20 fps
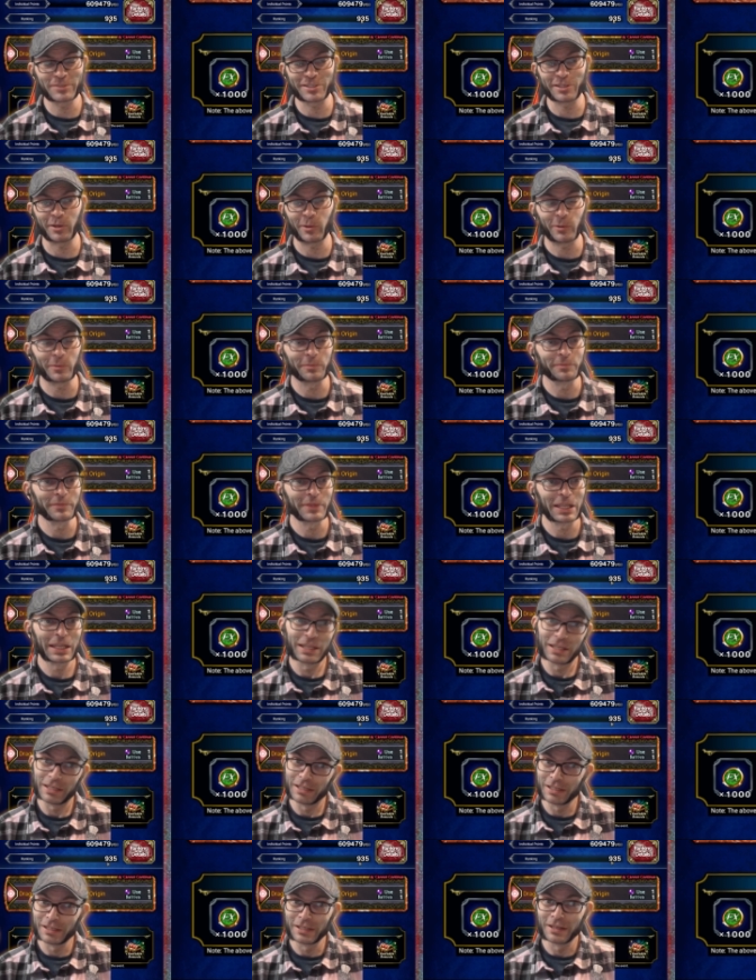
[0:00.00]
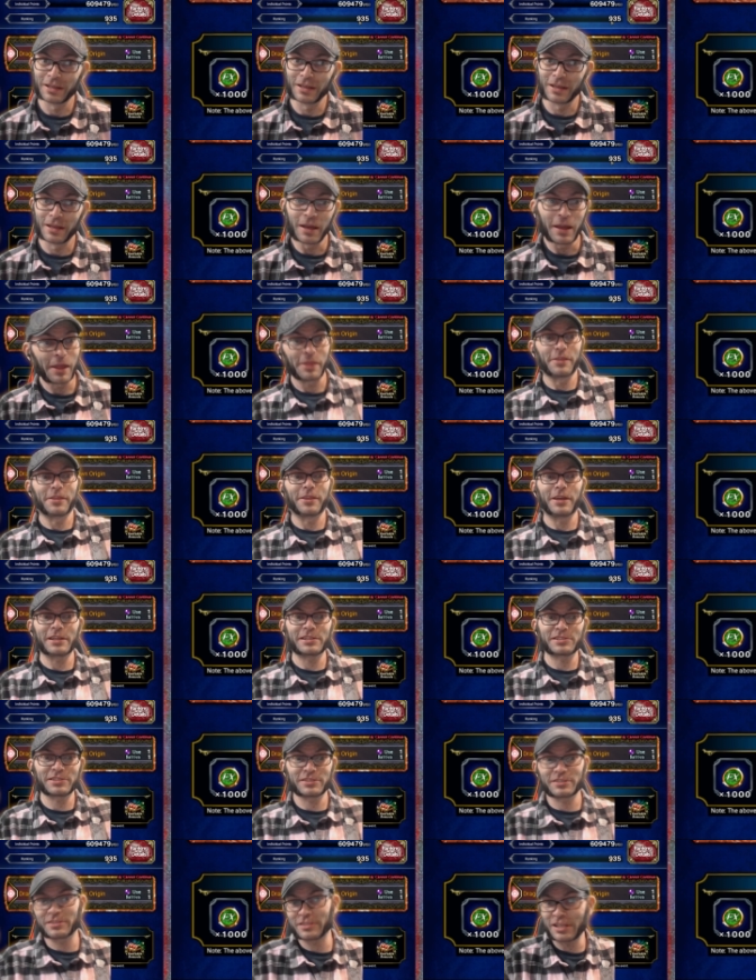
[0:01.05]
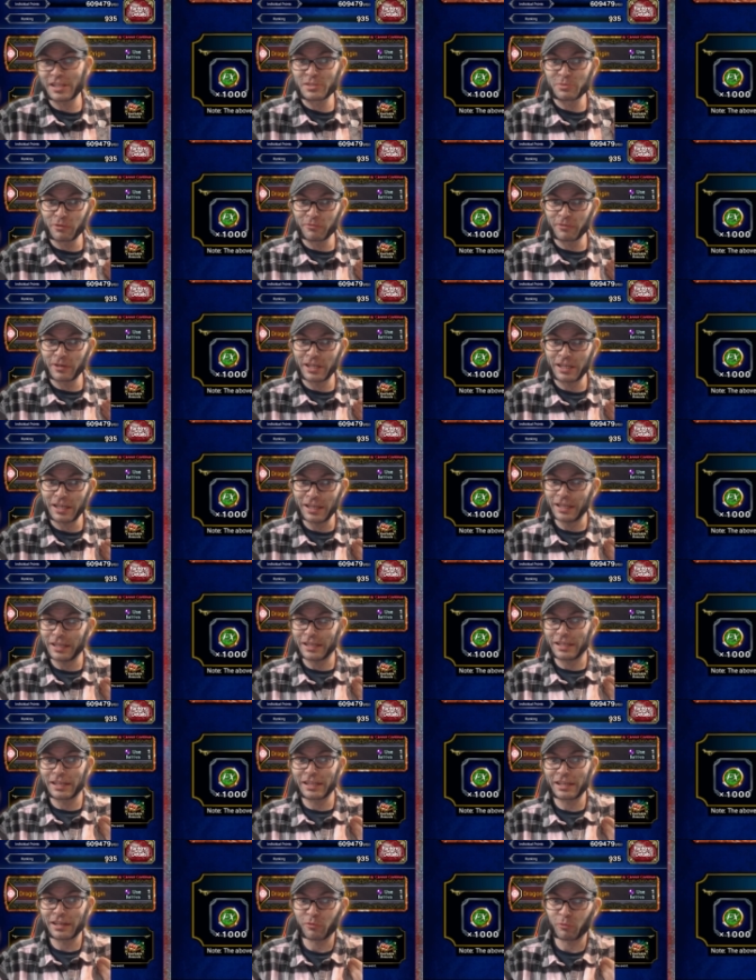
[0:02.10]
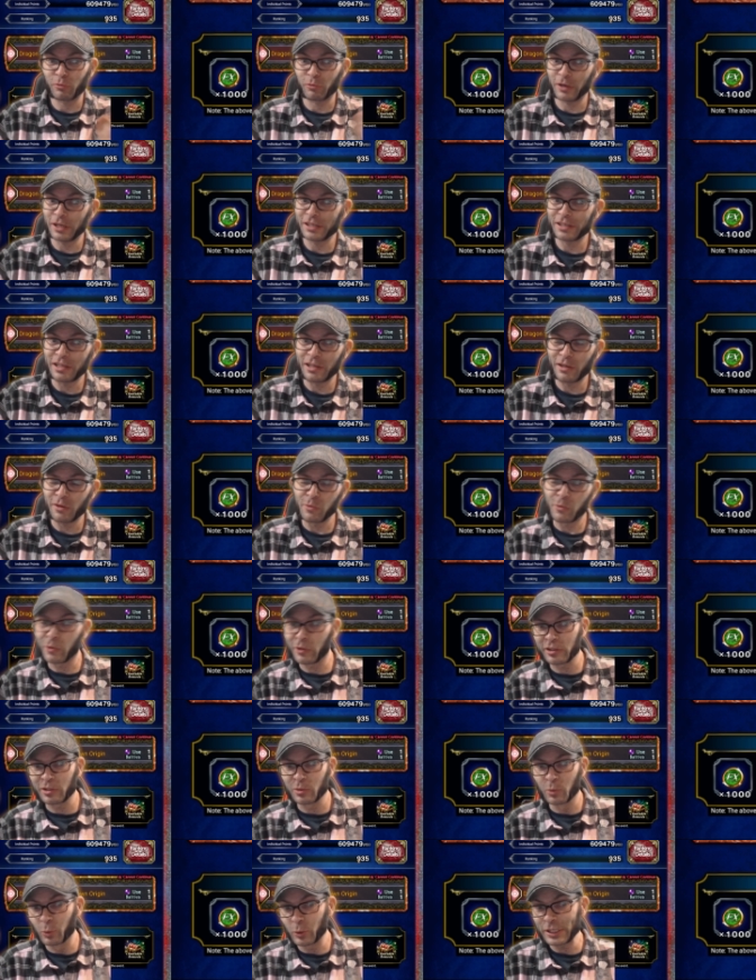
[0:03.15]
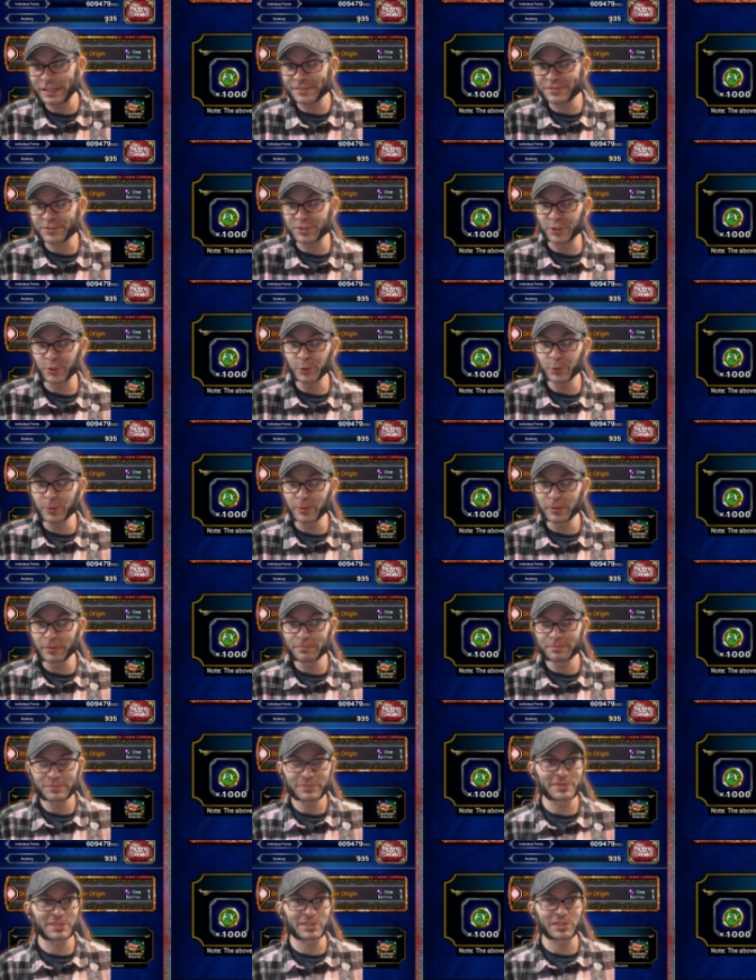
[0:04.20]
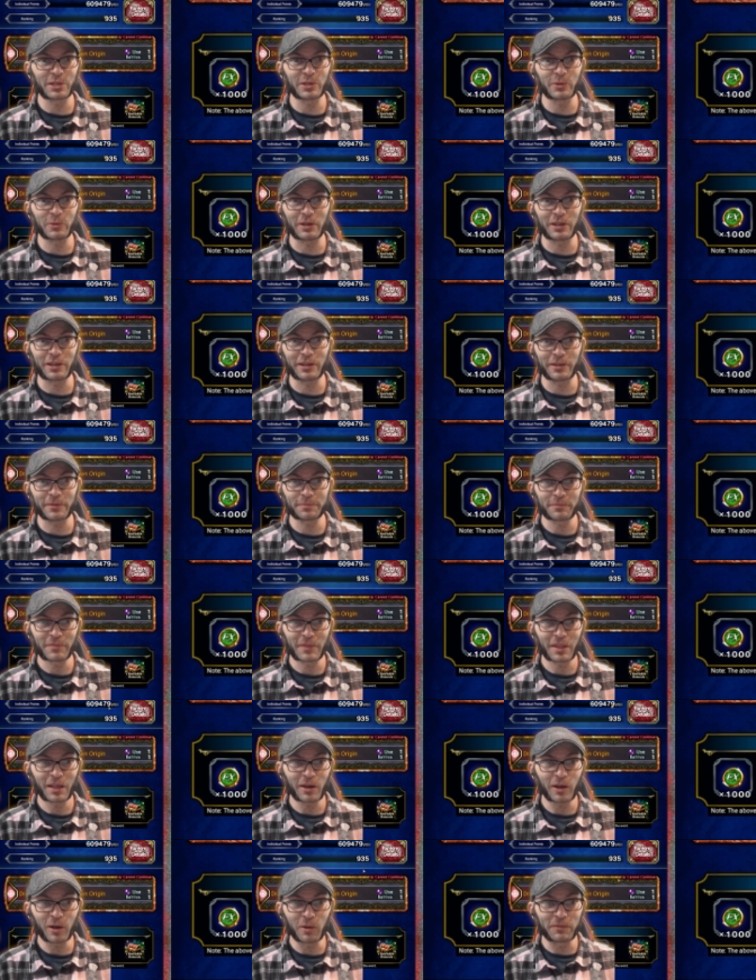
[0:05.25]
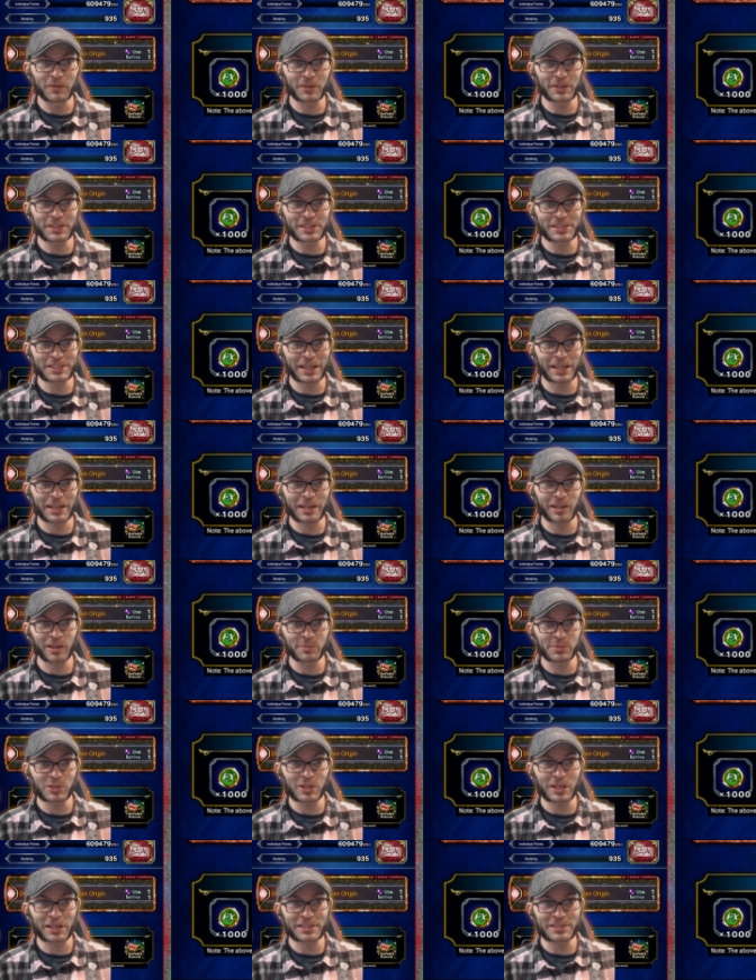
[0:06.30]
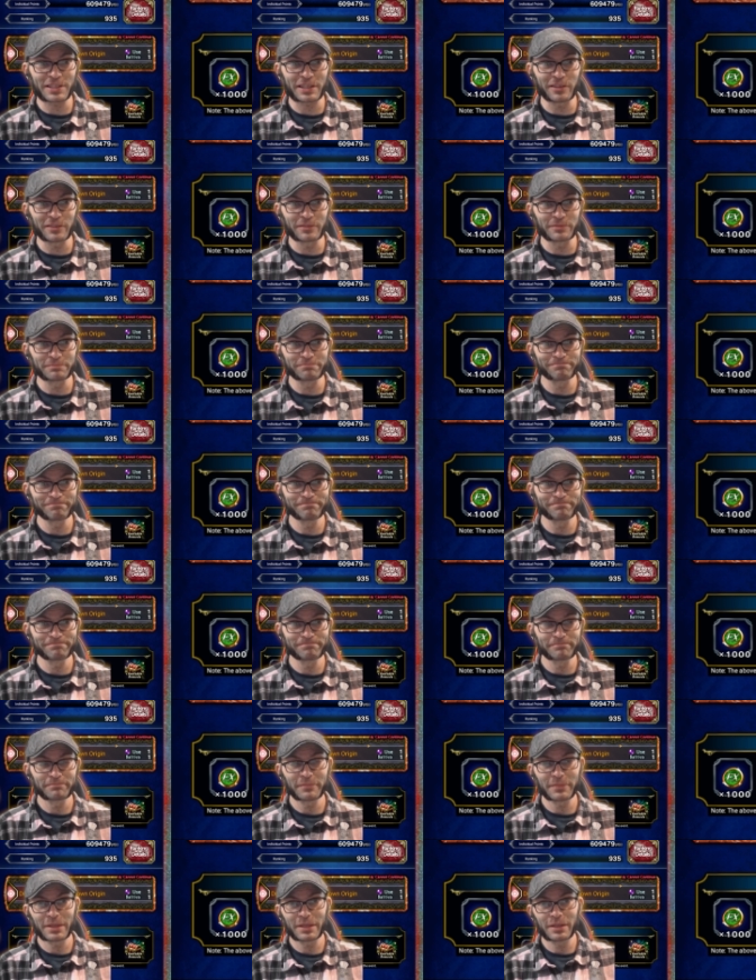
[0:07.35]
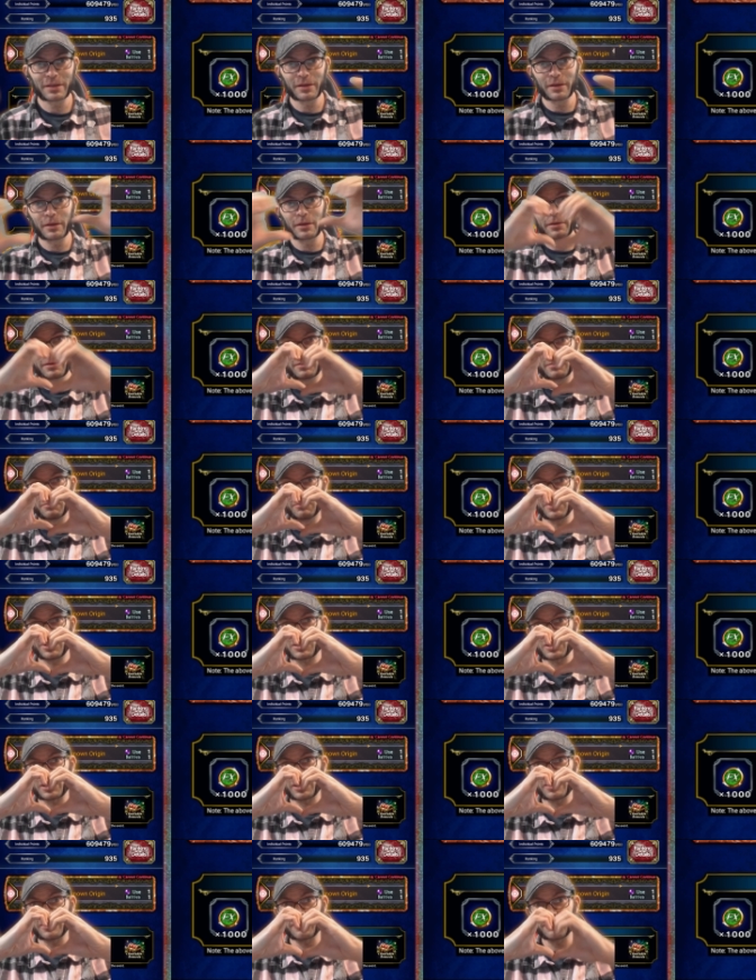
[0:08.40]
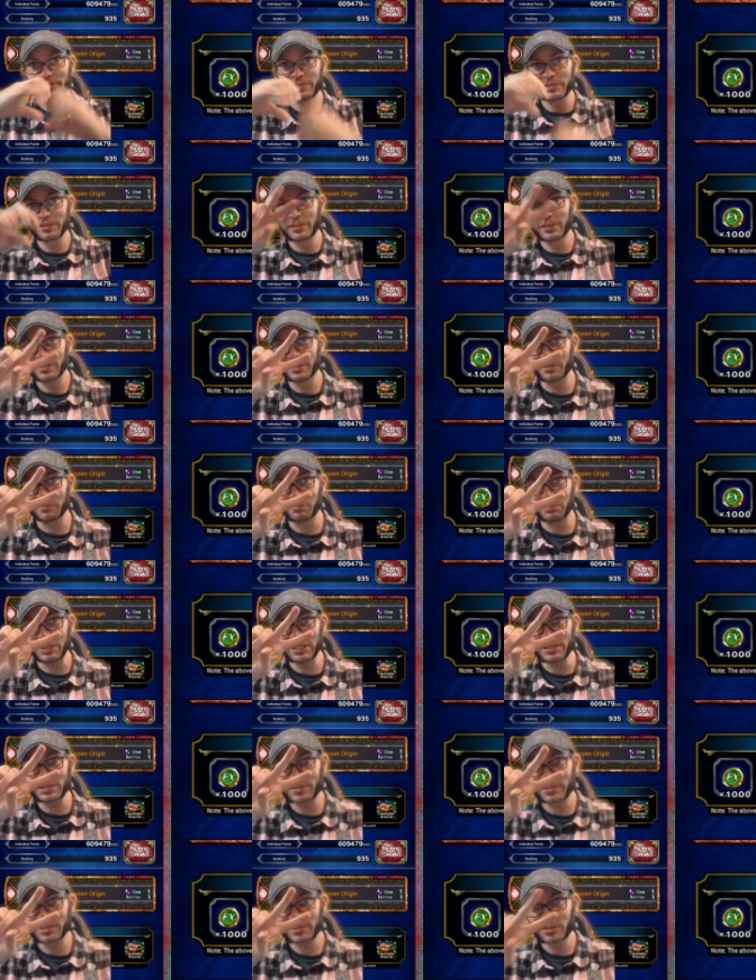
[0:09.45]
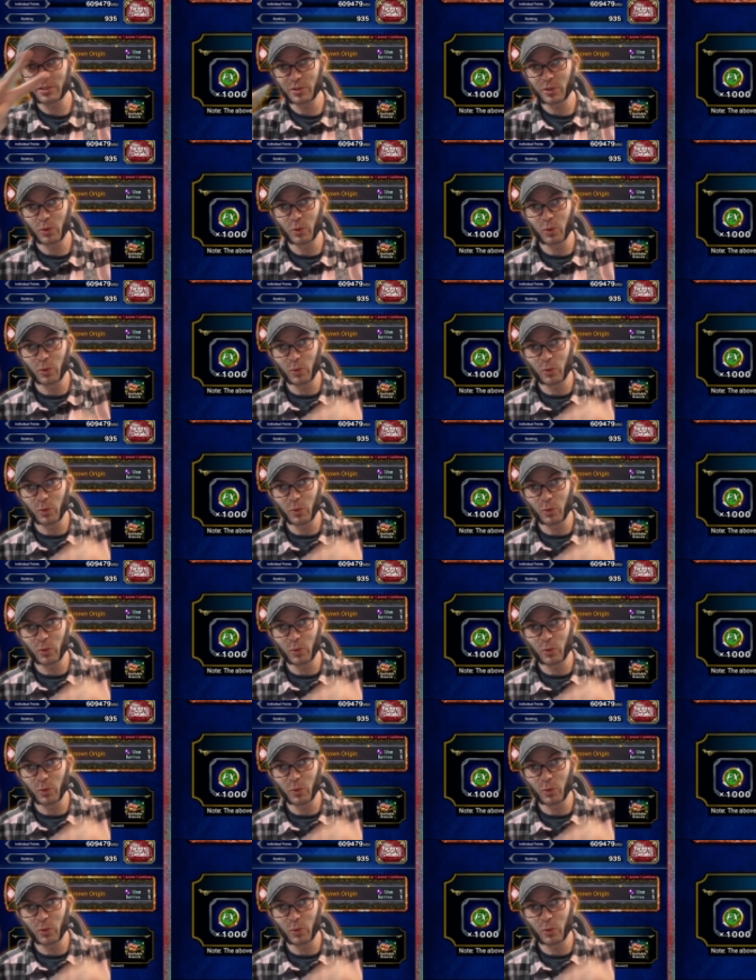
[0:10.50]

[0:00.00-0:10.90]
So, that's what rank I can get right now. We're in week 2, so hopefully this guide helped you guys out. Much love, and peace.